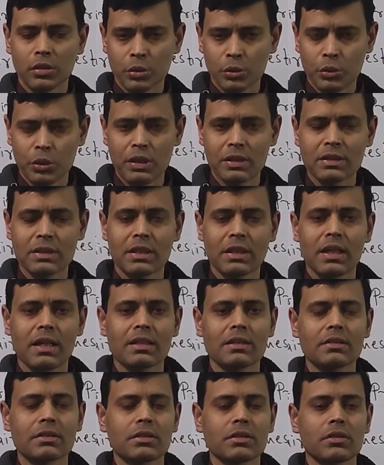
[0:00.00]
Today's
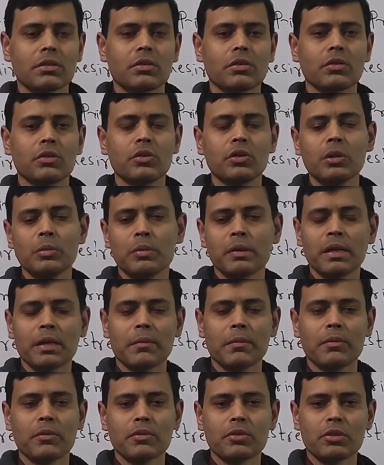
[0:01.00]
class will be
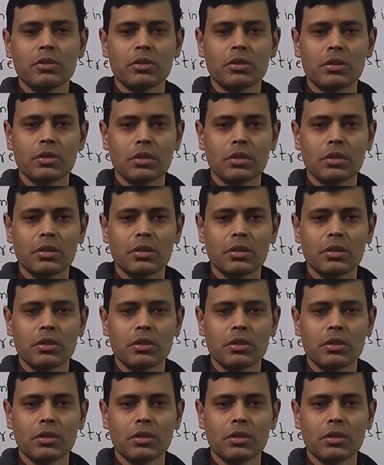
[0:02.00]
about